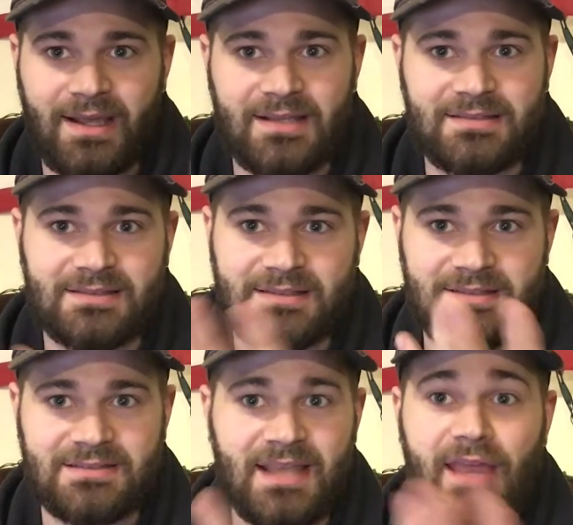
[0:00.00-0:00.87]
I guess
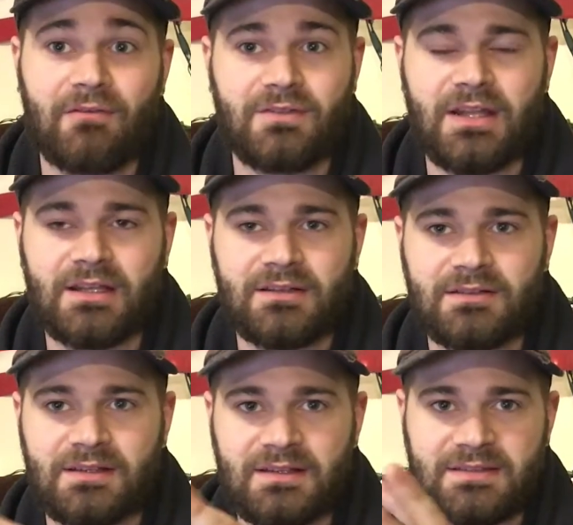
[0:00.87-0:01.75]
the save didn't
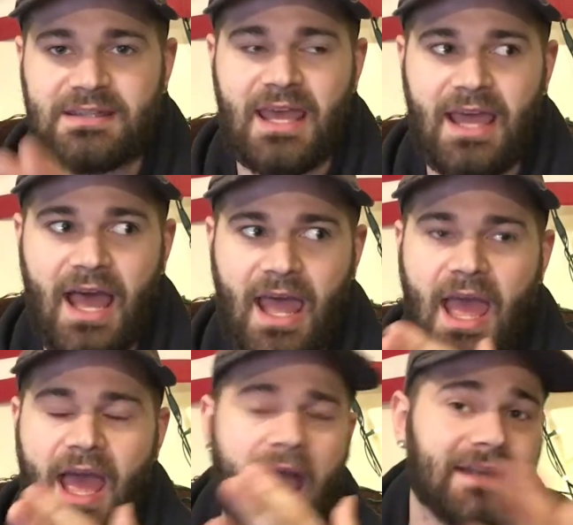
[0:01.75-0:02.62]
stay. I,
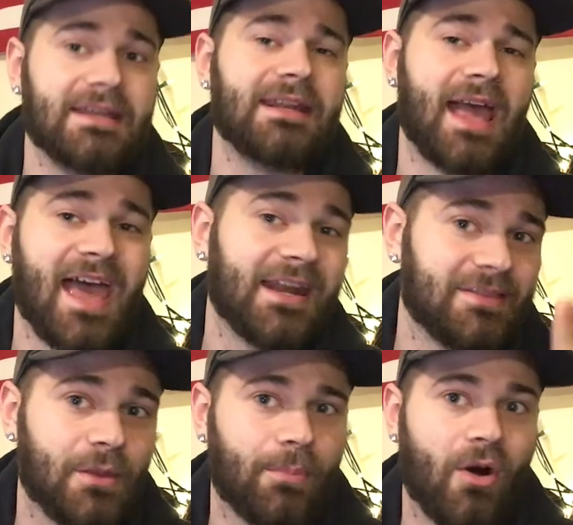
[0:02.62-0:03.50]
I did
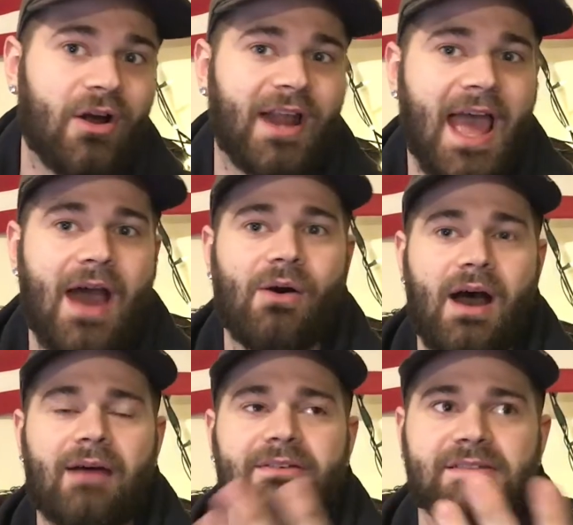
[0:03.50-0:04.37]
edit the part out,
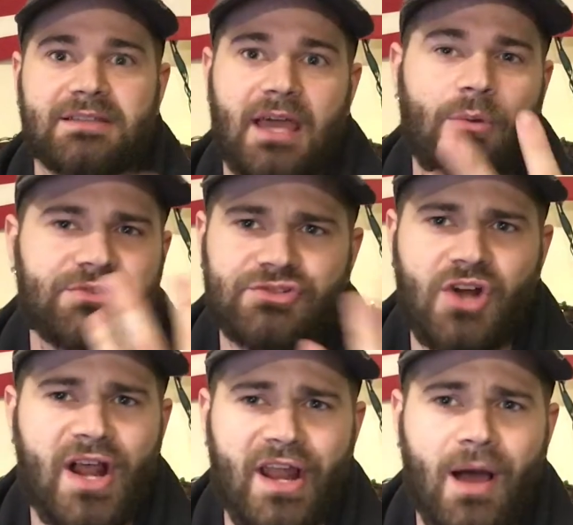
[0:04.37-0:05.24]
obviously. I wasn't
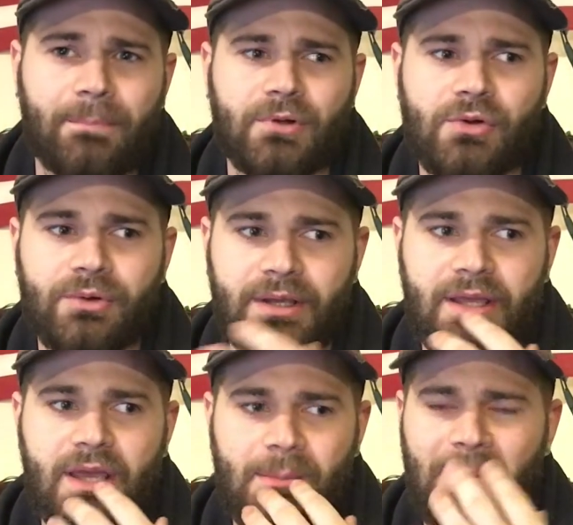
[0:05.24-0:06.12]
trying to upload
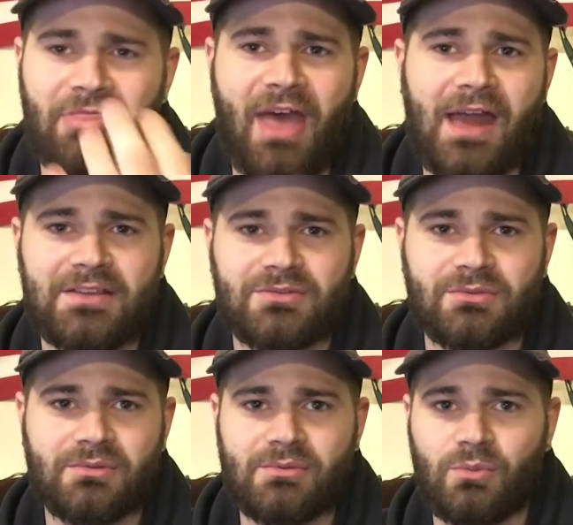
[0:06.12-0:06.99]
it, but that
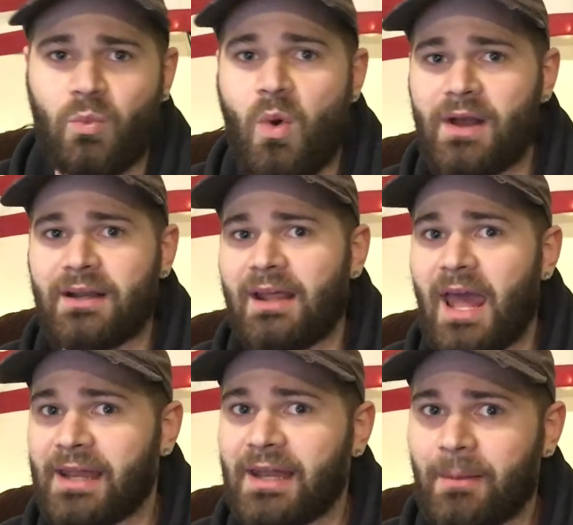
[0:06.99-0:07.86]
is what
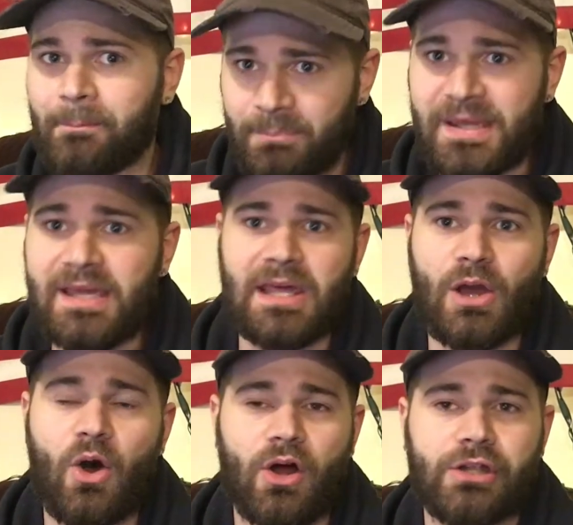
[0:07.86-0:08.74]
ended up
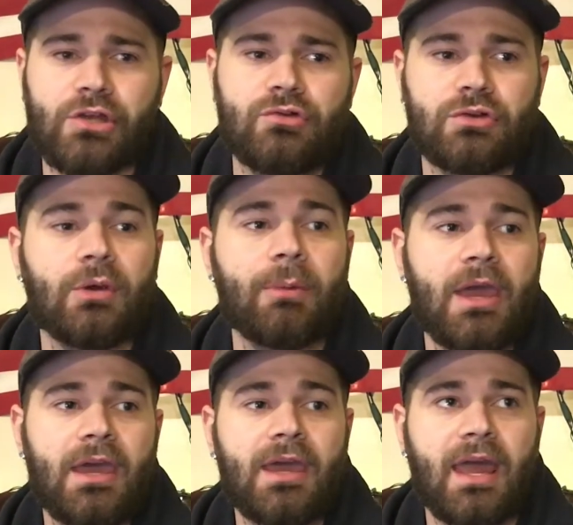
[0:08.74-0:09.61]
being on YouTube.
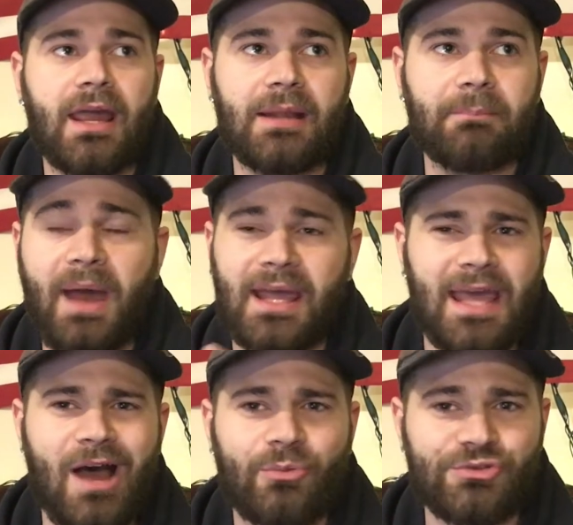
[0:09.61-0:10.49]
And my
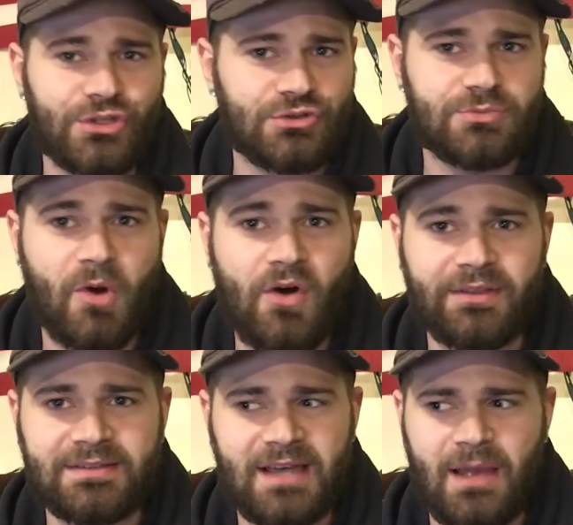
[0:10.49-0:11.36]
account was so small
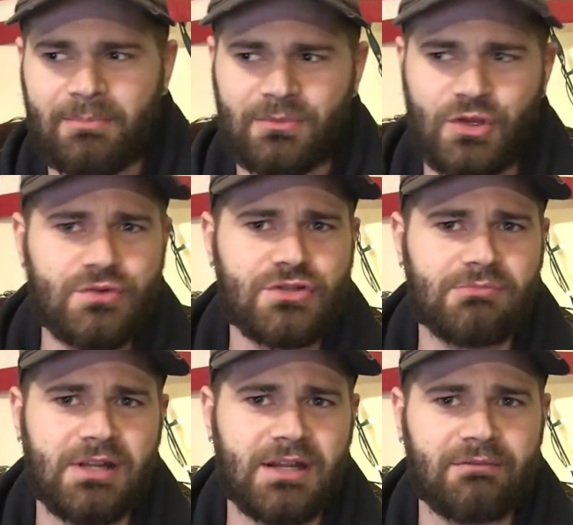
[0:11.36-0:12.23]
at the time,
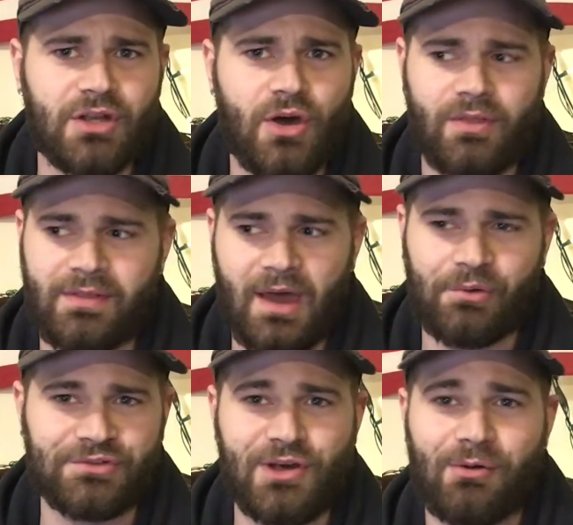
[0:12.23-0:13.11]
YouTube didn't even know that that
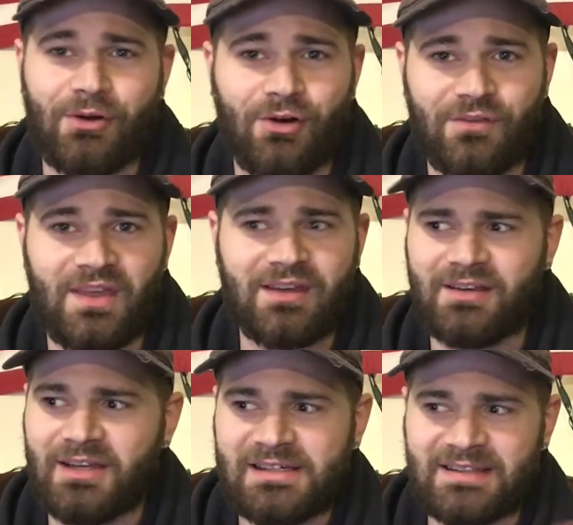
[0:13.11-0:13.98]
was going on.
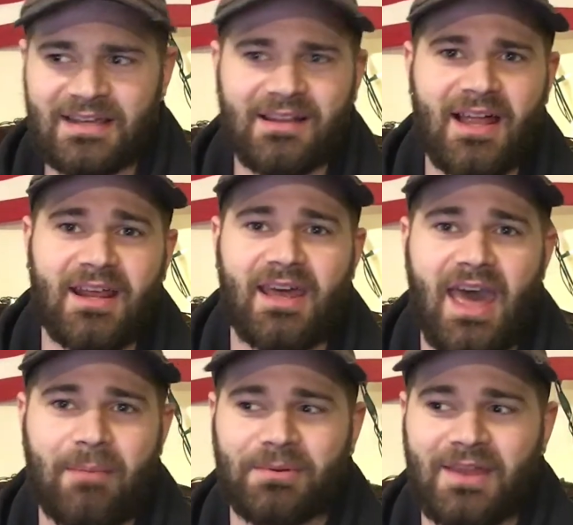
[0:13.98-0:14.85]
They, they let it
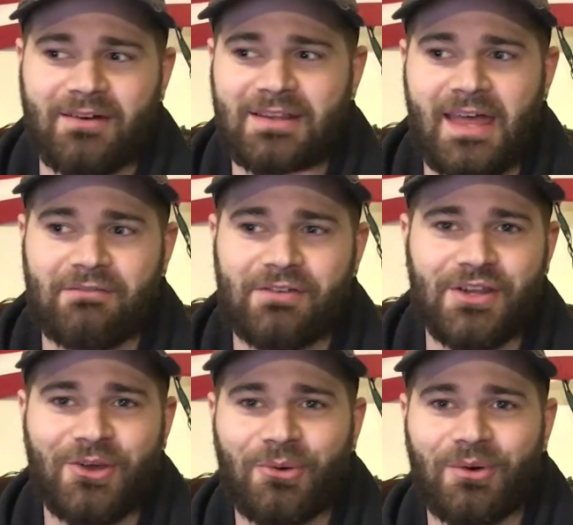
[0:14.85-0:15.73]
happen. They let that
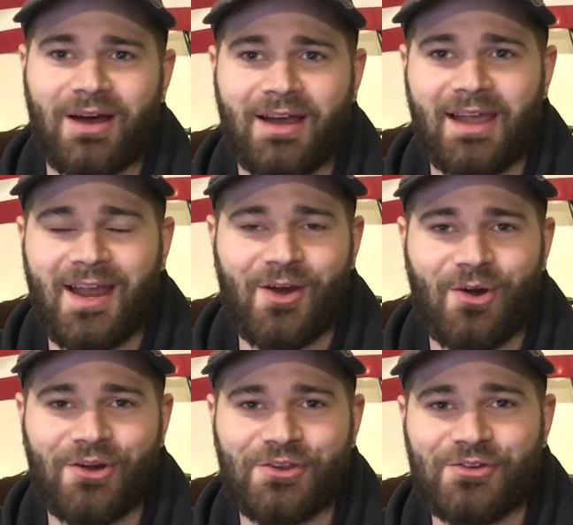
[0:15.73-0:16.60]
video uh,
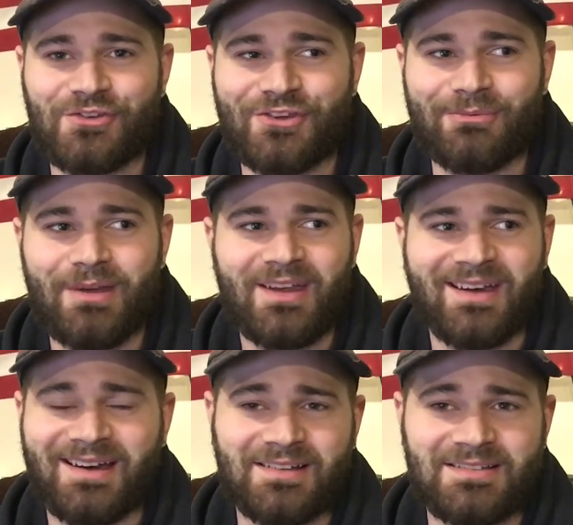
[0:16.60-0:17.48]
air on YouTube
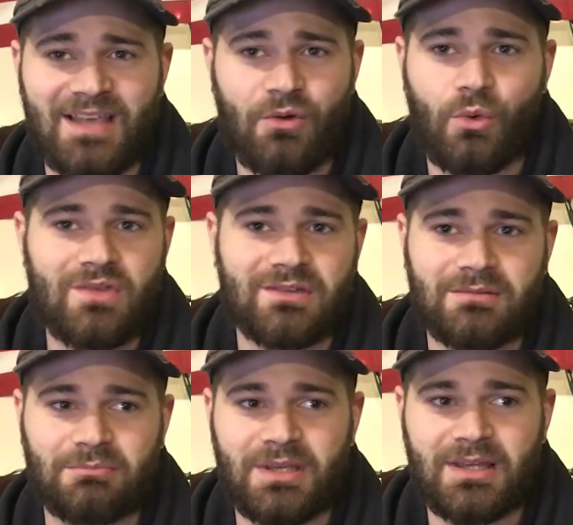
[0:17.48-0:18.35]
because I
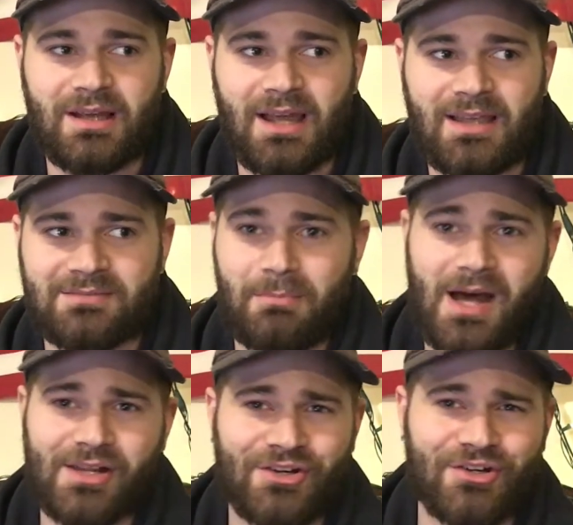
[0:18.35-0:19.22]
wasn't being, I guess,
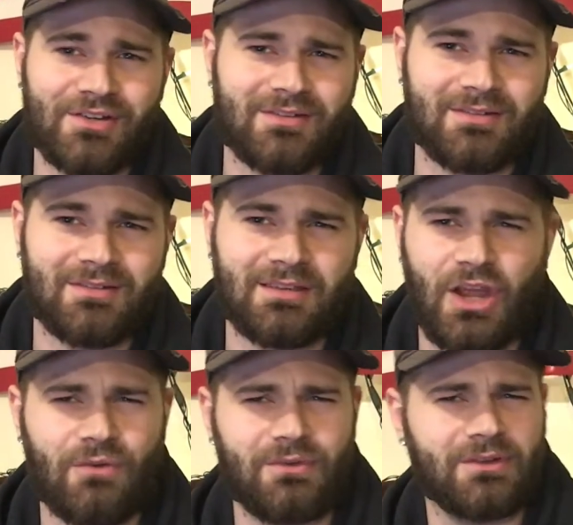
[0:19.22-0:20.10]
monitored as
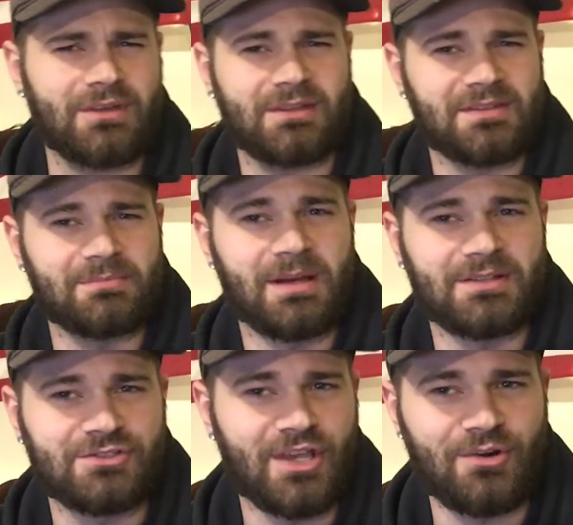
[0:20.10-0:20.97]
carefully because
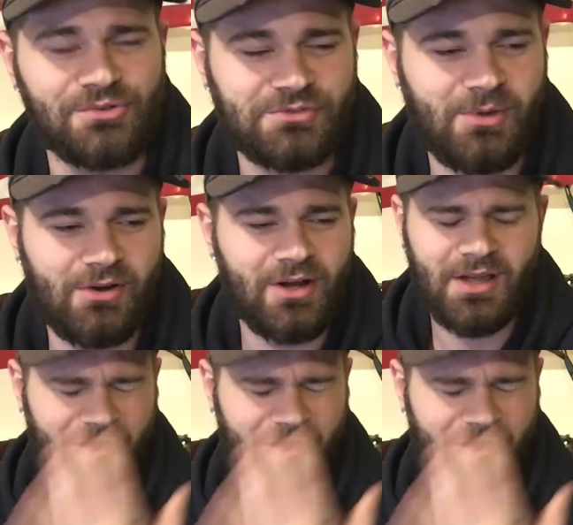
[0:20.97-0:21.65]
my channel was smaller.